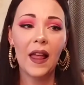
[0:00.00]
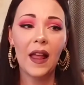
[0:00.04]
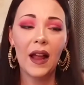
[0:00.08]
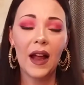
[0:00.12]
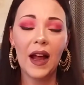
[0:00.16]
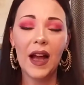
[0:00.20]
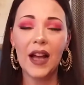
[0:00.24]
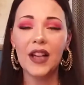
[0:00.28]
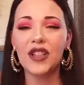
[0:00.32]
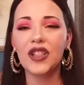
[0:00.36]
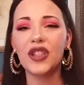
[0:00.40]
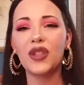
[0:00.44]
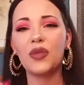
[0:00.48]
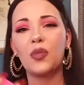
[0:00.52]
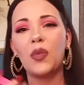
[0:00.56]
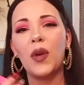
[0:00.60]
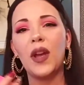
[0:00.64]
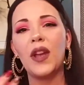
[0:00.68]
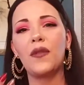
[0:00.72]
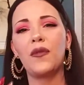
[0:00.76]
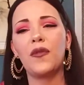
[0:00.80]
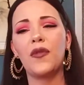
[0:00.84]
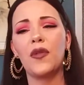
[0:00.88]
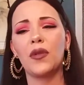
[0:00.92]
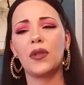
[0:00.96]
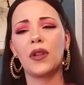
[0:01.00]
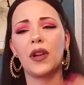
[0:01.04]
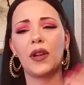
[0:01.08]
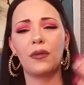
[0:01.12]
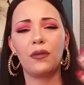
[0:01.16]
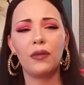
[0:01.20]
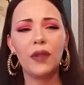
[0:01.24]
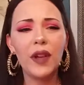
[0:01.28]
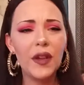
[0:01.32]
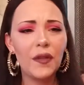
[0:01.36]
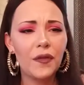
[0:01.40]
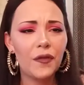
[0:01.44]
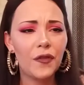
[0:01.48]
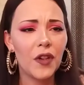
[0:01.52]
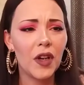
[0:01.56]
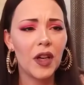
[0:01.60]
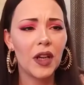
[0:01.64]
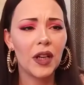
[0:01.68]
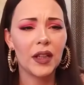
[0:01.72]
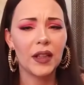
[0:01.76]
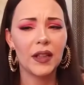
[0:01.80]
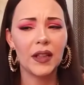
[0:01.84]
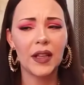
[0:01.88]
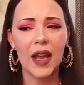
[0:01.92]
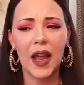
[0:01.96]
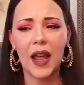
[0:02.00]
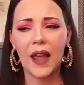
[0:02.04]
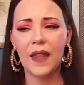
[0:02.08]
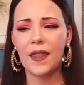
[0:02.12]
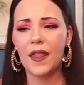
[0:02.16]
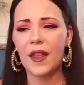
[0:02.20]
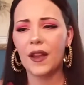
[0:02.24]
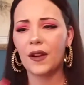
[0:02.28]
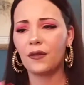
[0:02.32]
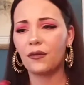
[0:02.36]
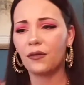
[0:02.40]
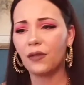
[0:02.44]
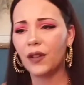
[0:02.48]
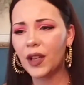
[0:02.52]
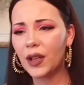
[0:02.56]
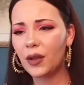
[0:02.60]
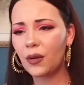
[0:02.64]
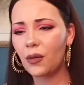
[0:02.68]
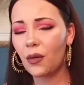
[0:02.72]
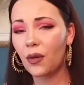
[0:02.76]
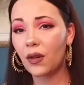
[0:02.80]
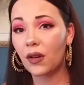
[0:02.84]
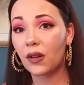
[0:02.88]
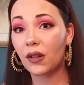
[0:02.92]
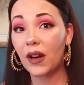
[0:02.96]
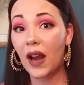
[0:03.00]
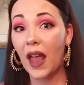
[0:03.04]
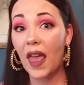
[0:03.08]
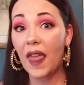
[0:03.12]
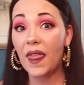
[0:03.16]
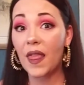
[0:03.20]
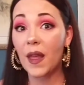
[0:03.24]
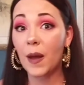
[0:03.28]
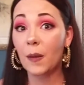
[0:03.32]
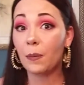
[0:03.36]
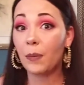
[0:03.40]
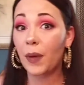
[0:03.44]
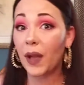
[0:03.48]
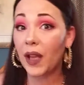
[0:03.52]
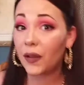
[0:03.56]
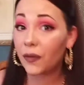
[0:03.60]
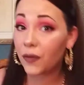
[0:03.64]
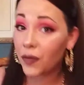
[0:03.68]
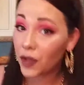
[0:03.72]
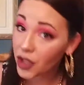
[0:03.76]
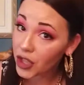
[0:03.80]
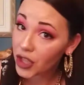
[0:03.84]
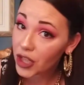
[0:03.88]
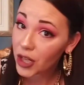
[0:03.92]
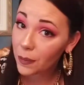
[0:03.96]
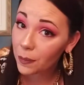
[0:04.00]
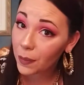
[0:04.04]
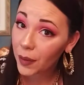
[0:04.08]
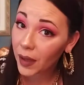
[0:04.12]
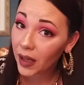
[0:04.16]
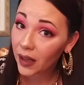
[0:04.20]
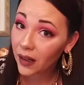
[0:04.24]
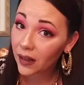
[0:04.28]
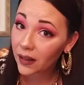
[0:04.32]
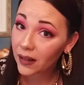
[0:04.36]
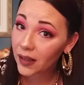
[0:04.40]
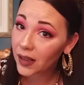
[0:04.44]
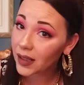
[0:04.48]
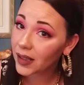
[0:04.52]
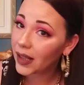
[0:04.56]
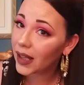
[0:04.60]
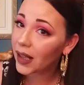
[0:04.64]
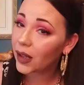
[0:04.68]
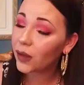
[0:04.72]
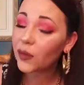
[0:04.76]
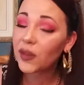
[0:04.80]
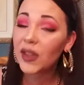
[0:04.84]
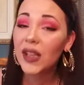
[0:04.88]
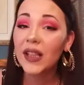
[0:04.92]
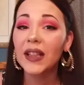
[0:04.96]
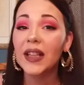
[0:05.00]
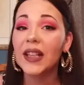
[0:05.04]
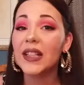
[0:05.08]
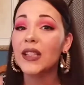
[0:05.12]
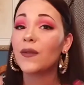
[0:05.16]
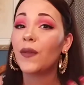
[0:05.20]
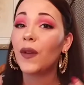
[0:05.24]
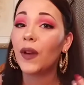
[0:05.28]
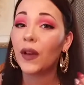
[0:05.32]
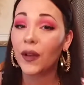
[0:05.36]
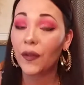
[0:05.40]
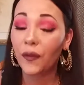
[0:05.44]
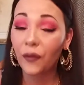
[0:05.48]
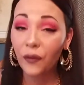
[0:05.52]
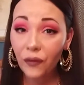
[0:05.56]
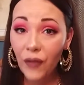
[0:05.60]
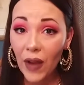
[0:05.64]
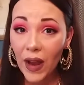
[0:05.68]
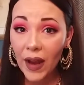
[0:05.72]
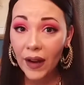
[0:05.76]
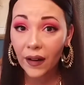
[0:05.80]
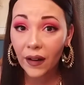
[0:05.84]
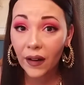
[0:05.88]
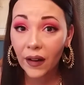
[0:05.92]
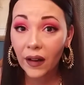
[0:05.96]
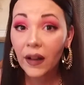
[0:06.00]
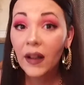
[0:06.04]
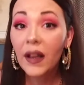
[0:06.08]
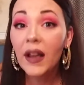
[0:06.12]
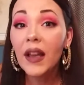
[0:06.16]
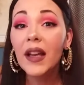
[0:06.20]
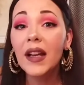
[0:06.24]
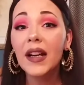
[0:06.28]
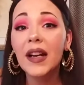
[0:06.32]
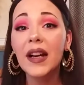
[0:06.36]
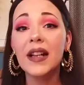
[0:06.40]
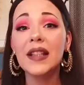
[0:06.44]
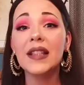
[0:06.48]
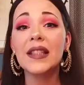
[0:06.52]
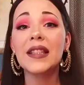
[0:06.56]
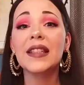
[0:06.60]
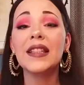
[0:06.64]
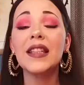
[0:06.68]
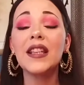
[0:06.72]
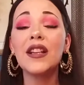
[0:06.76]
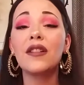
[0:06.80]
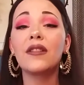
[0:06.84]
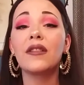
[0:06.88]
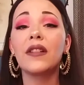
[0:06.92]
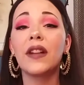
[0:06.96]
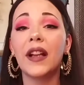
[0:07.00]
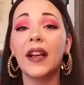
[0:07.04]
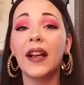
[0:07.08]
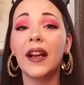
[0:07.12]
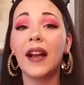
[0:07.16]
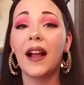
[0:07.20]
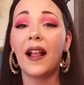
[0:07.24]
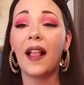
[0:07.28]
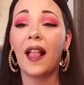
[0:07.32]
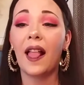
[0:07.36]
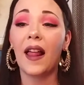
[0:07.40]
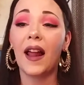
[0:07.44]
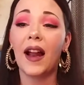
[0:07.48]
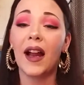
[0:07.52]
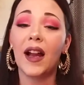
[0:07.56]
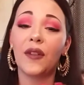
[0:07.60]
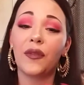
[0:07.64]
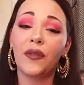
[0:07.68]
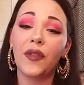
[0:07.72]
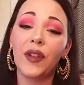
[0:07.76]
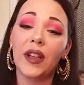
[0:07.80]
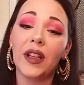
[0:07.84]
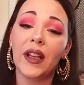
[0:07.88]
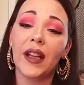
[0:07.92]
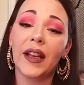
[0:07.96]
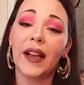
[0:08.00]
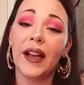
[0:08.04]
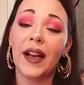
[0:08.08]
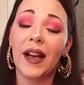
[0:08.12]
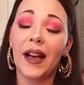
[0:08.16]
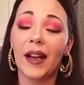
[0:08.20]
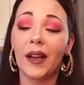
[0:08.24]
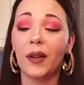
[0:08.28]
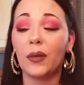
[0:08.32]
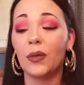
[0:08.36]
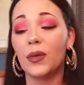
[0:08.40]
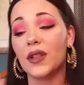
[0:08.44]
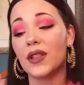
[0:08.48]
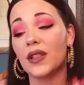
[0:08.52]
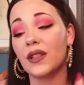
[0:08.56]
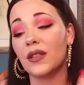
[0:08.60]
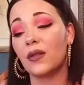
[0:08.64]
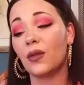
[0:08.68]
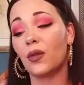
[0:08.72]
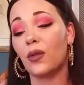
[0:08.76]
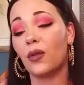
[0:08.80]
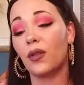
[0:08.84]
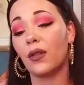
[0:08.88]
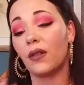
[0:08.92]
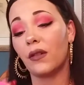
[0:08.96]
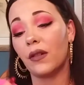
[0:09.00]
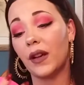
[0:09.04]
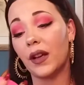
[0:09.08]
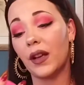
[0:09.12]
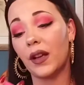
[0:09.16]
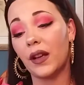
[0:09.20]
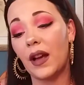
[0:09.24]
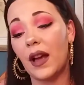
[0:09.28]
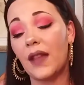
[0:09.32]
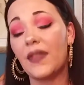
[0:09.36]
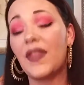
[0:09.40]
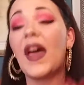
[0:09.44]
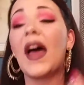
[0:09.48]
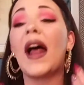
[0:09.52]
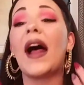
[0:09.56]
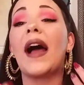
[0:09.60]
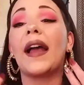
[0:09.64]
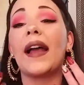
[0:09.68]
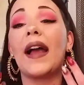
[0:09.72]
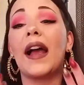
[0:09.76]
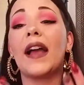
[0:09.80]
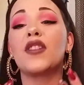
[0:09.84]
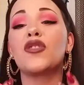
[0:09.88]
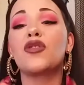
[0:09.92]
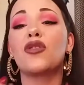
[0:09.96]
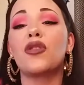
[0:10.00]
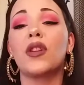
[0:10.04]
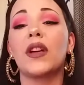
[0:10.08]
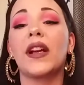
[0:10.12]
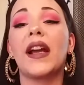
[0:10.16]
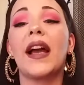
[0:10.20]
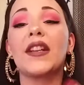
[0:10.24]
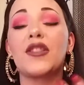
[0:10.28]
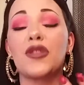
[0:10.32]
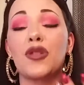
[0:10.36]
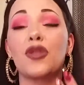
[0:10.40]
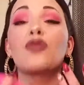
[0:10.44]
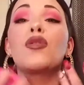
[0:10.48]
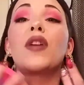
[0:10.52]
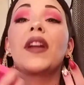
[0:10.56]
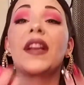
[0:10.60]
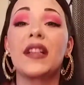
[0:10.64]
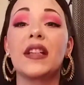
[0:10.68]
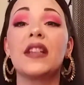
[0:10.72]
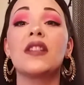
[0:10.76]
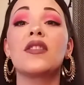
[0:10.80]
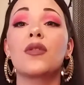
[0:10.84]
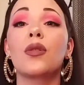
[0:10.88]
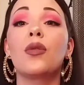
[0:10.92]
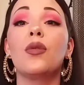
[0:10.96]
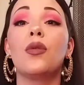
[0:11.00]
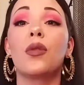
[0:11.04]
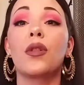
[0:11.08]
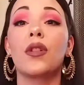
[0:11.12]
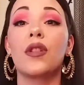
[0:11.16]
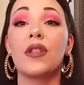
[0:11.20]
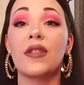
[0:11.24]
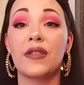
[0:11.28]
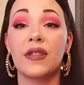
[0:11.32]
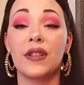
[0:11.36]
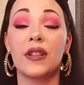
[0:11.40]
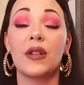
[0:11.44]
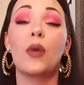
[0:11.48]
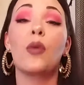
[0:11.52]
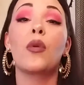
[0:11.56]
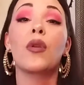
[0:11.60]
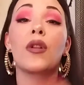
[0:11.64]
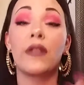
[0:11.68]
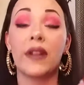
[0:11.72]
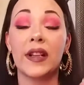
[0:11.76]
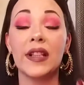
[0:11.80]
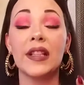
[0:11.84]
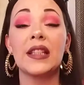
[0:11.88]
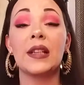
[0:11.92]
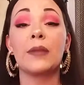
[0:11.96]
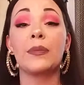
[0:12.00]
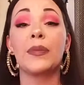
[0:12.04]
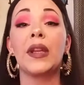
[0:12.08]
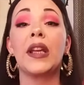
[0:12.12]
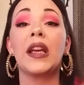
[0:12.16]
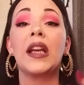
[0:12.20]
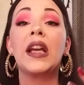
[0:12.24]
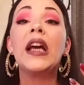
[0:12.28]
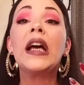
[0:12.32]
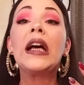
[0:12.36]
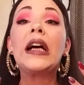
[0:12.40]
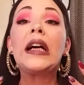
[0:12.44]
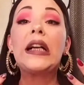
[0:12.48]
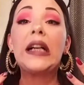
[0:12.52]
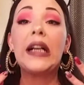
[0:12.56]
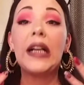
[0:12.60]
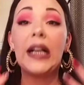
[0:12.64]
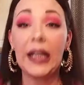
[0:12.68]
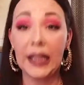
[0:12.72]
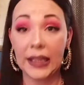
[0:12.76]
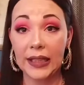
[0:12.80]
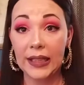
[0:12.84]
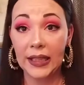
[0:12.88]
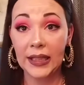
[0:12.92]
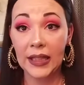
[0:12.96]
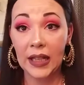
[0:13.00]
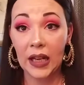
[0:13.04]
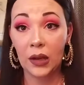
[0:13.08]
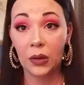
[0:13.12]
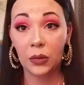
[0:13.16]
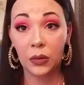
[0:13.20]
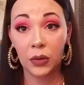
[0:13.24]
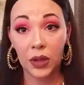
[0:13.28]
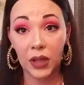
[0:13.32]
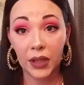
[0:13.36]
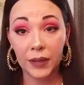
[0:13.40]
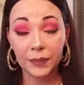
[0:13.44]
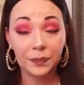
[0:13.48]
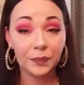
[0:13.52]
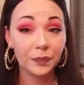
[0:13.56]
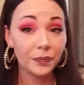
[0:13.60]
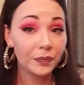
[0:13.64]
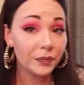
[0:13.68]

I should wait for a refund and then reorder and then pay for shipping. I don't think that's very fair considering I feel like I wasn't ordering. That I got tricked into ordering something I did not want.